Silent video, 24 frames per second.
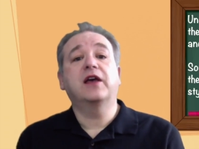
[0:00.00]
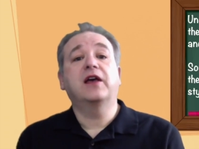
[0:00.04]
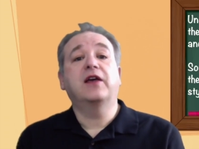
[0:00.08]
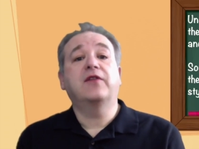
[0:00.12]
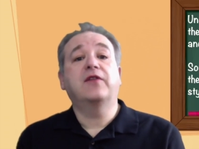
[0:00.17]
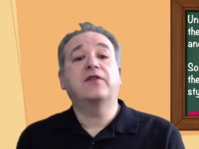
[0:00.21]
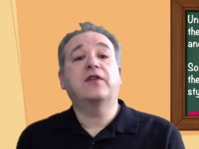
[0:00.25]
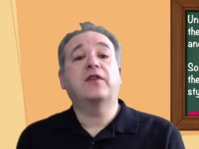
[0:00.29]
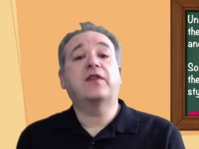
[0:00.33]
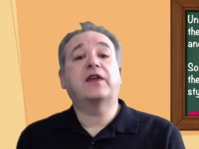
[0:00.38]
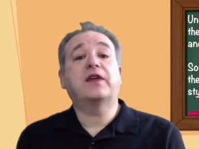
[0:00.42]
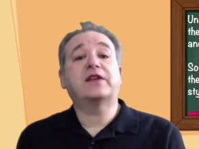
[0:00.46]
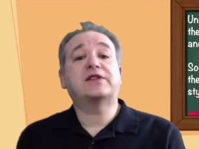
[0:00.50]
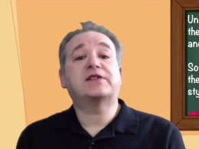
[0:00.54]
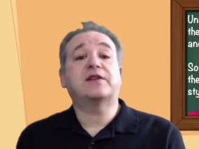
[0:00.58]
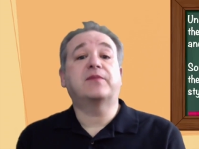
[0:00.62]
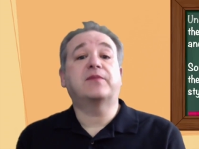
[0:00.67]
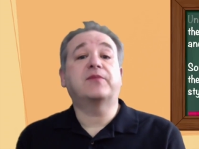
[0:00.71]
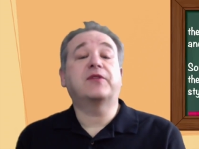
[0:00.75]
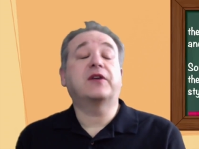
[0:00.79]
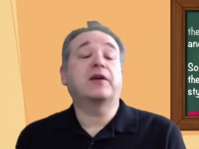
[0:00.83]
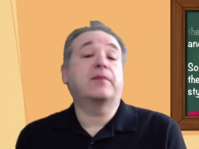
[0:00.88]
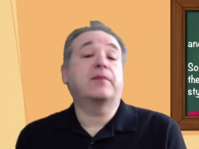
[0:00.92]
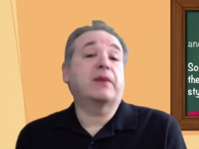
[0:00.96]
then that's
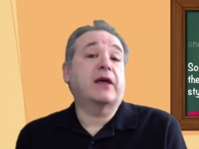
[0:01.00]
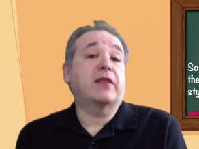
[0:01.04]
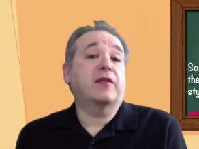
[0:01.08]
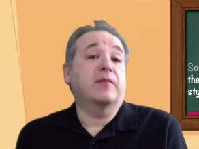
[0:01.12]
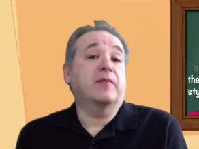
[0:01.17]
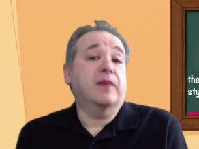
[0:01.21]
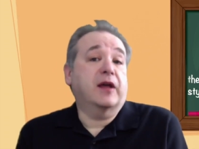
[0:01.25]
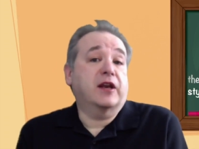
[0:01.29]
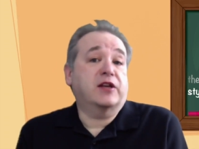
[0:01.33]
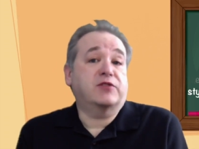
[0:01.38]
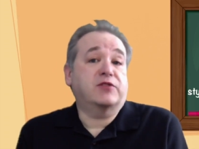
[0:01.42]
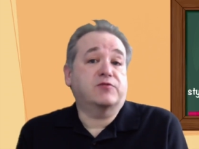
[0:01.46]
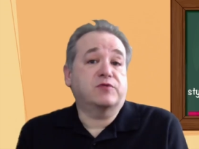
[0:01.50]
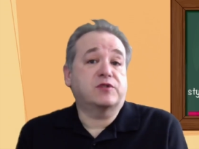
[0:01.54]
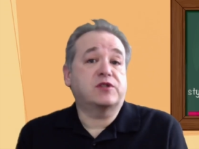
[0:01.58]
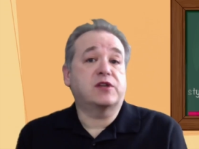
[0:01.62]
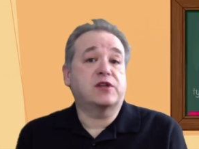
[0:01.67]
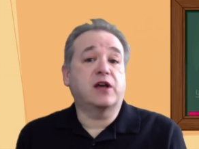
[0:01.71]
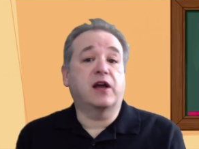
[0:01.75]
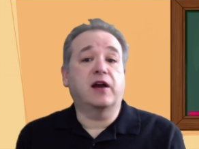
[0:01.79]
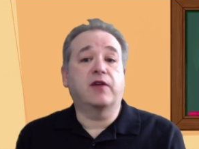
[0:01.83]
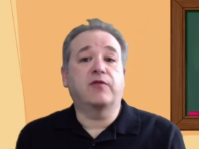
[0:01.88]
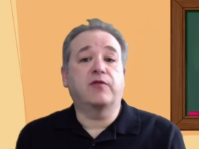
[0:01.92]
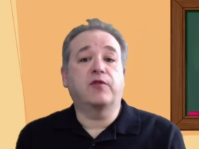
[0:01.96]
something about the management
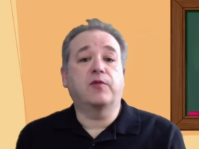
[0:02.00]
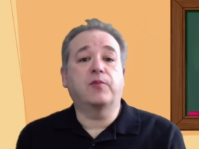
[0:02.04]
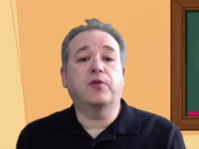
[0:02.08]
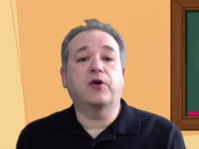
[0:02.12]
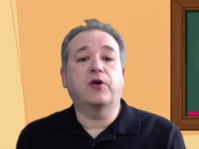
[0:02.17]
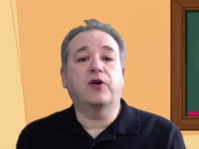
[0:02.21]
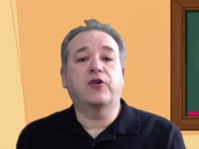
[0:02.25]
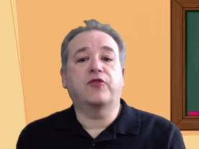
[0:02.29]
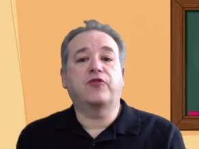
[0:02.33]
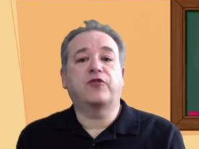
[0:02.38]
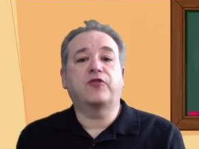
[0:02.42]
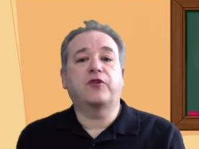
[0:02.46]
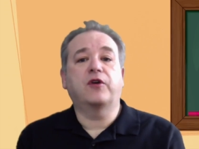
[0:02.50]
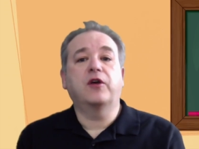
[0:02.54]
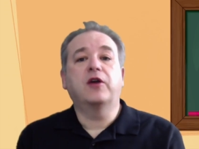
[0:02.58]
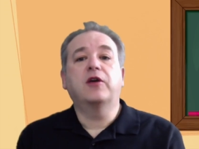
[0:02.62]
style of the boss.